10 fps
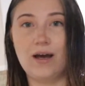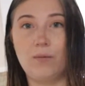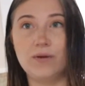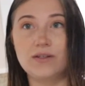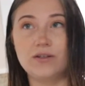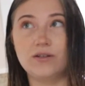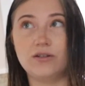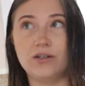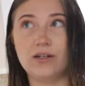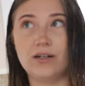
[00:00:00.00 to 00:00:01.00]
I wasn't
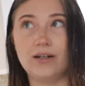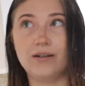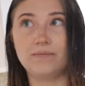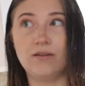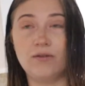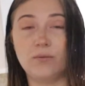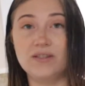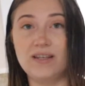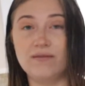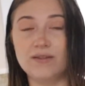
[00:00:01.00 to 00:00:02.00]
sure if it
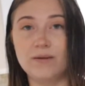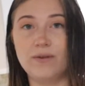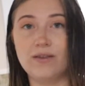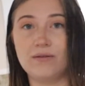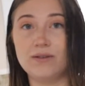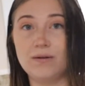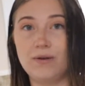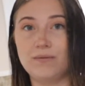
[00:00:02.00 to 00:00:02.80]
was even something that I was going to